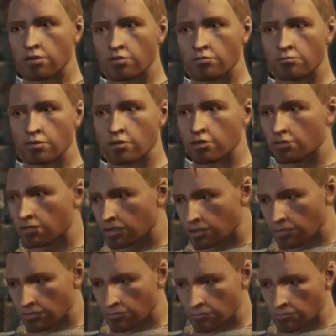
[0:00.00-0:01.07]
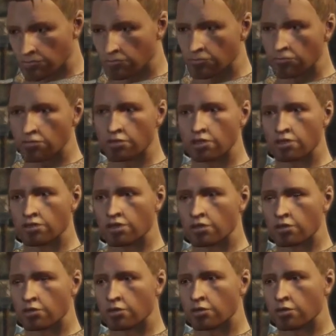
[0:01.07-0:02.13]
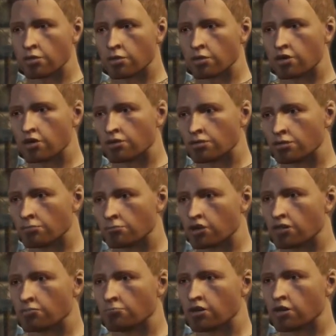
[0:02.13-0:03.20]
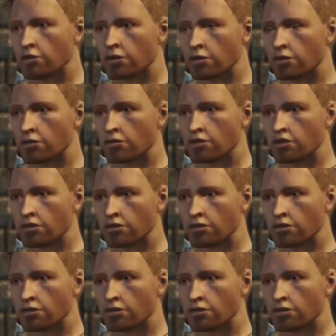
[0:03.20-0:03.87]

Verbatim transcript: tell me about yourself. Did you want to become a Grey Warden?